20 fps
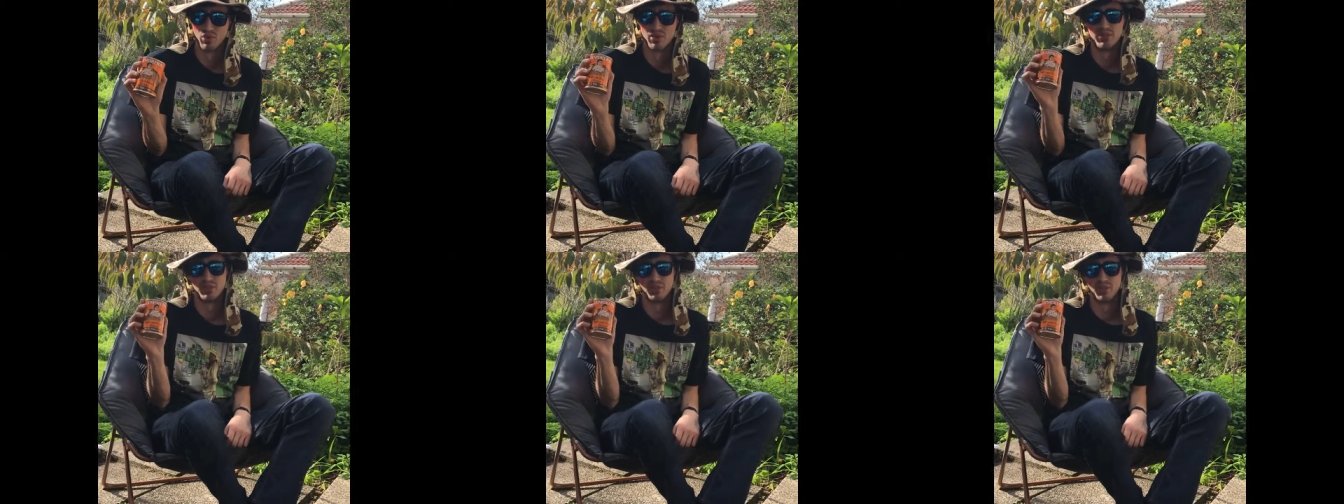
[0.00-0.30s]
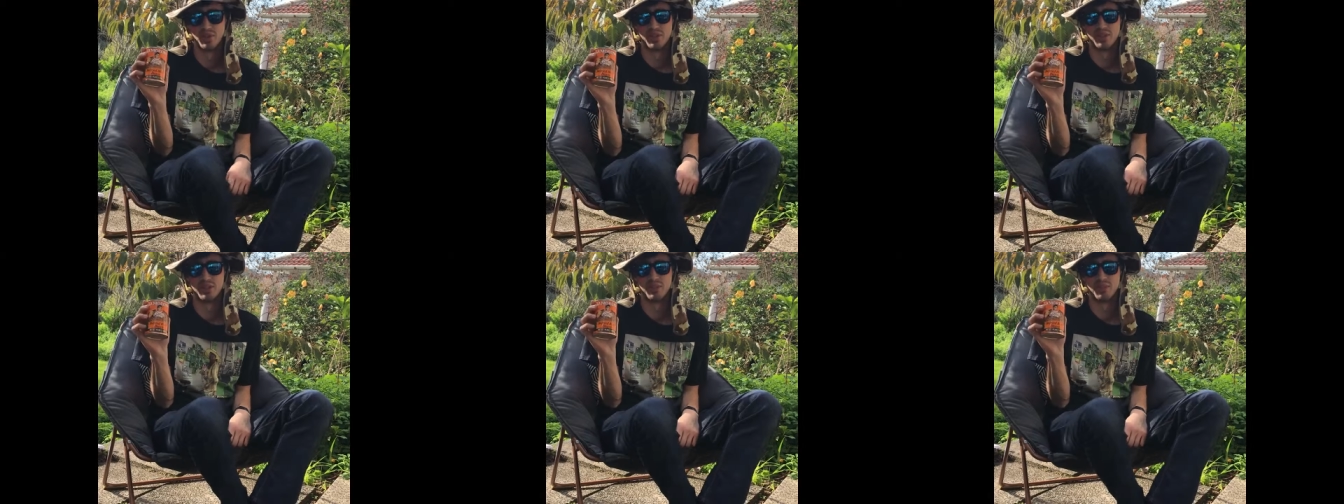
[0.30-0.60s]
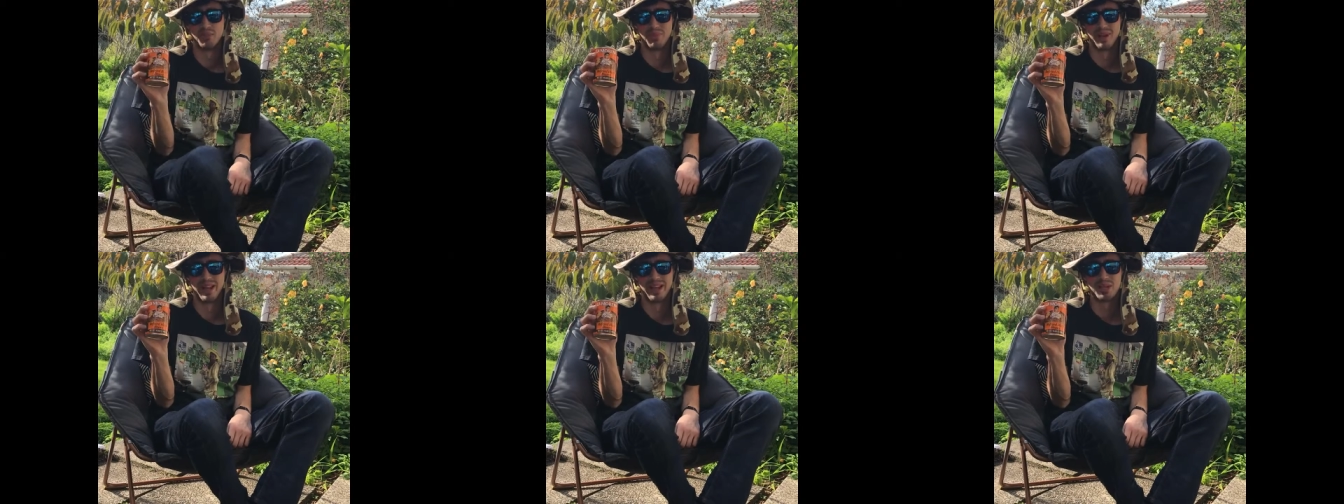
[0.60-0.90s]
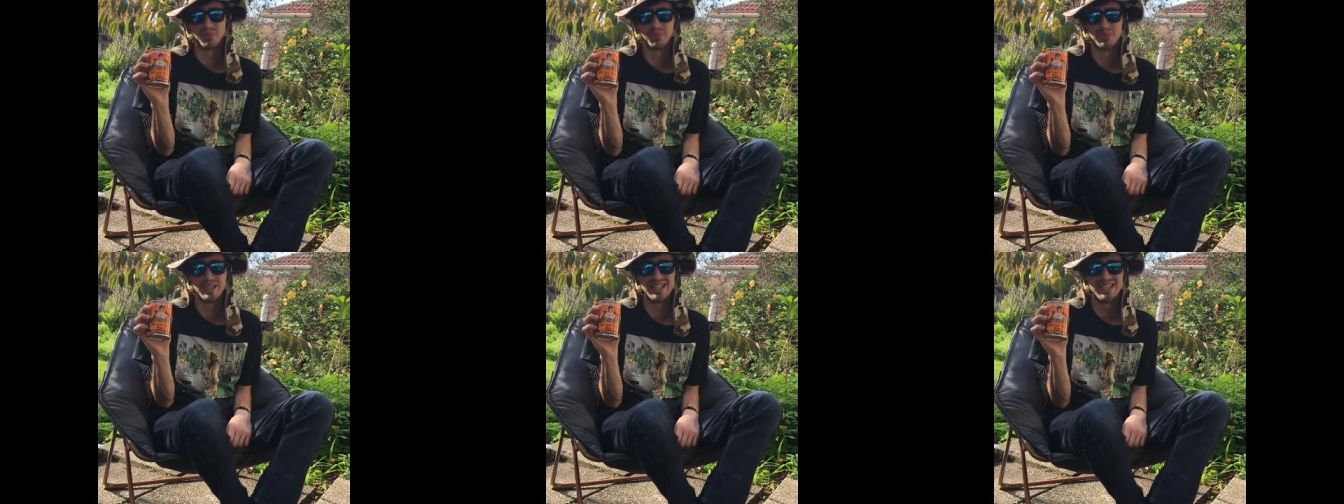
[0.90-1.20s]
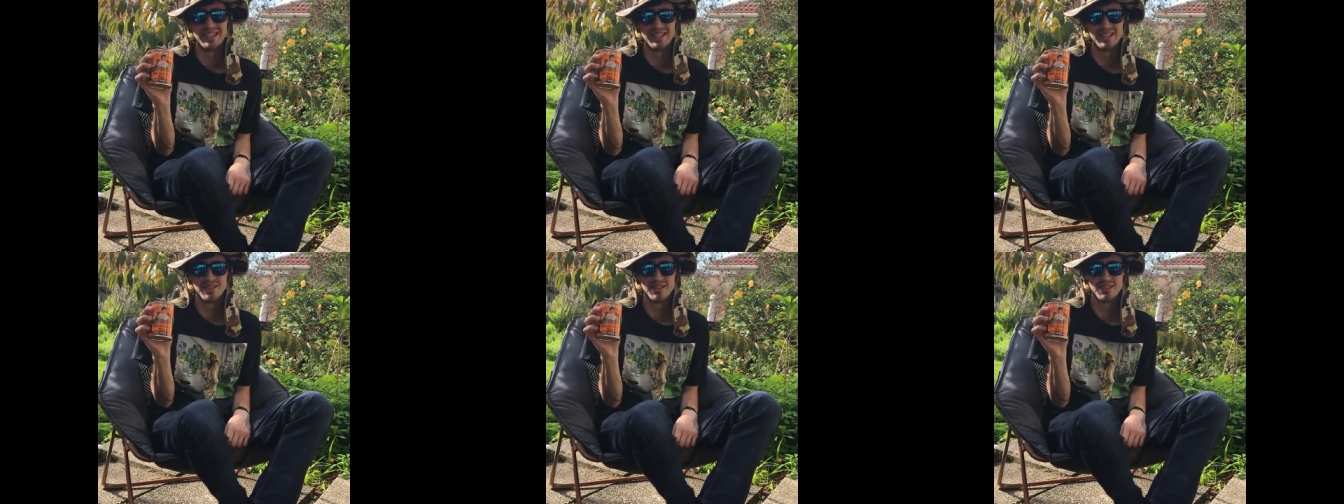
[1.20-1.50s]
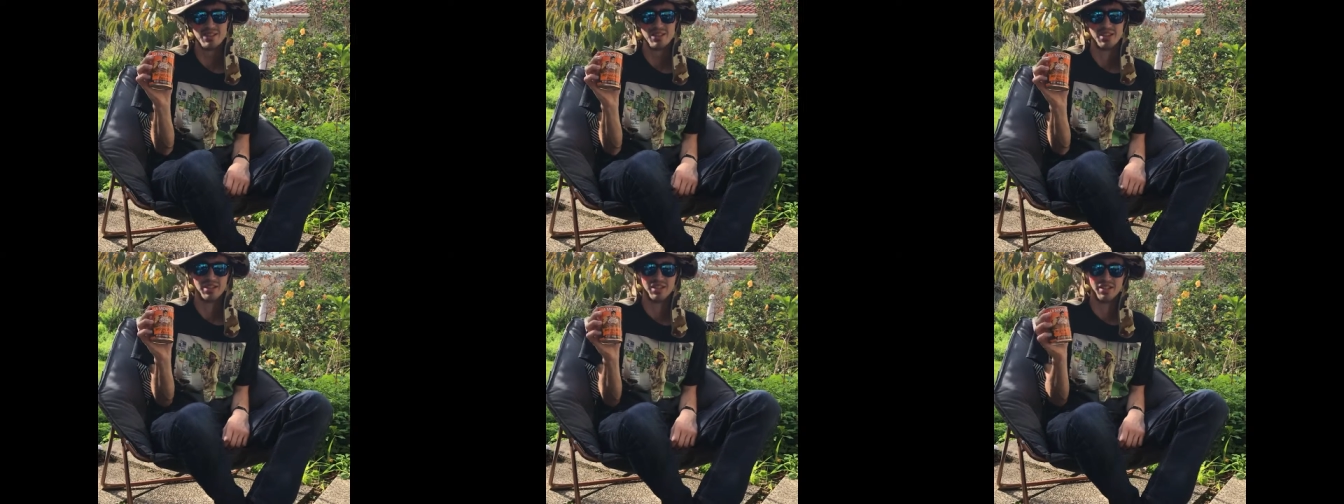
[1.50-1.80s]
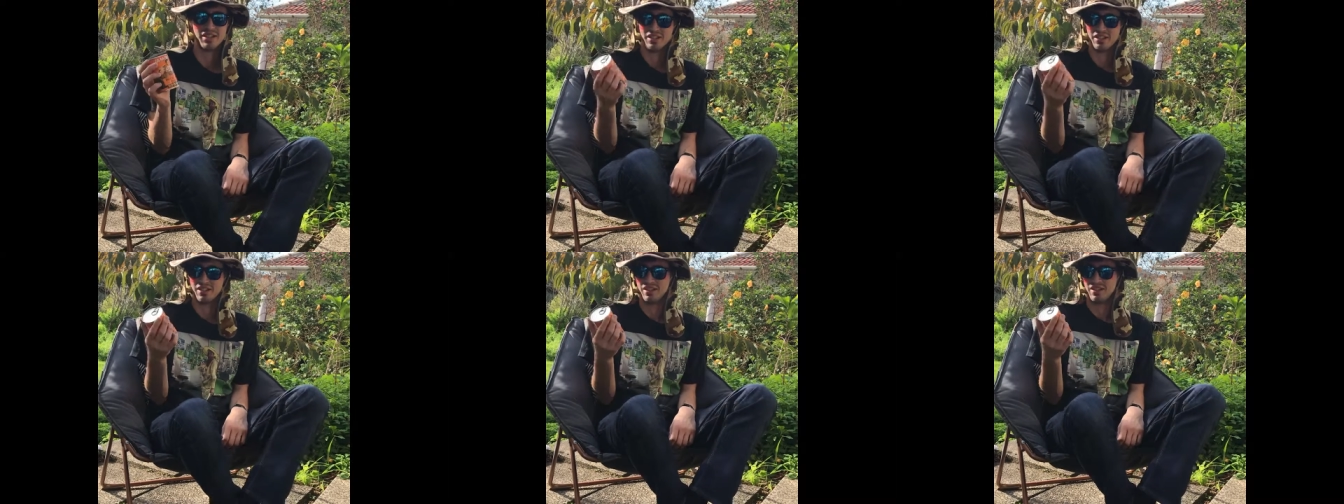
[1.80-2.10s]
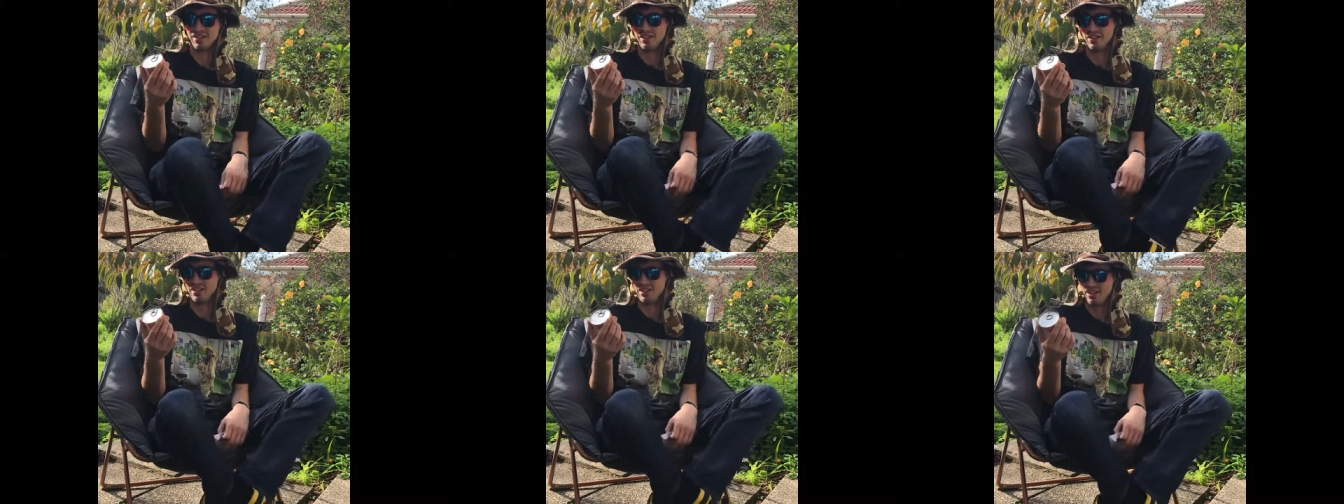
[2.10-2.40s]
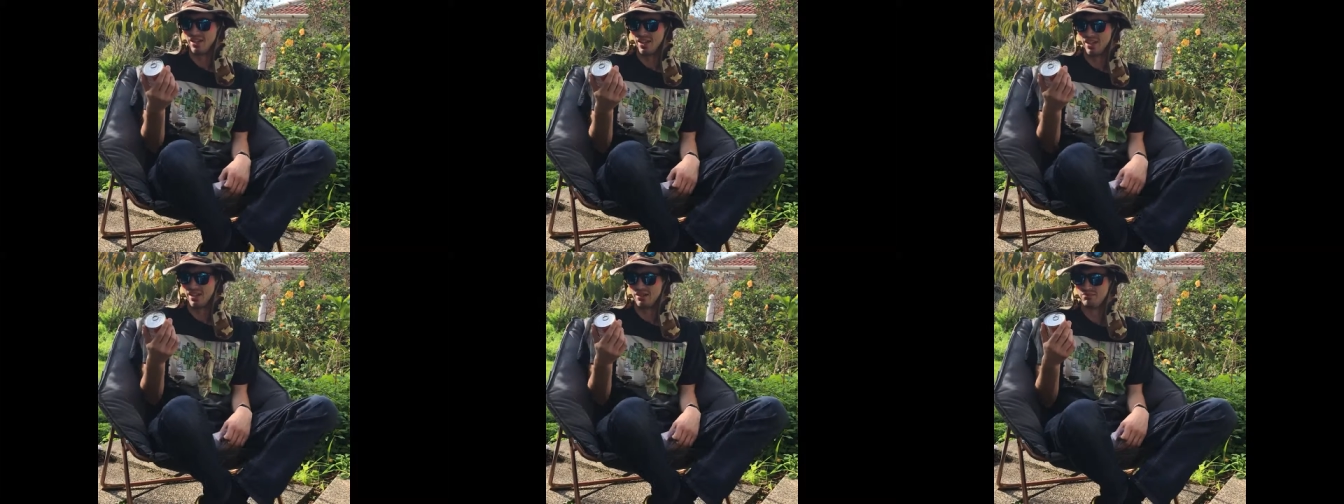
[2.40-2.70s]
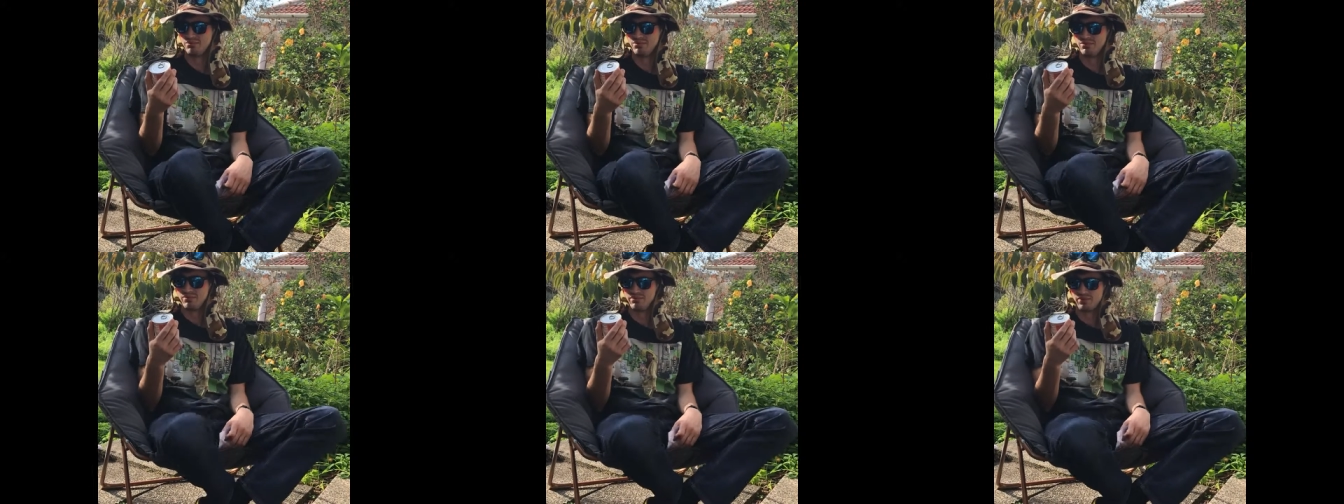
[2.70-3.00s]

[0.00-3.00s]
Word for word: refried black beans. Um,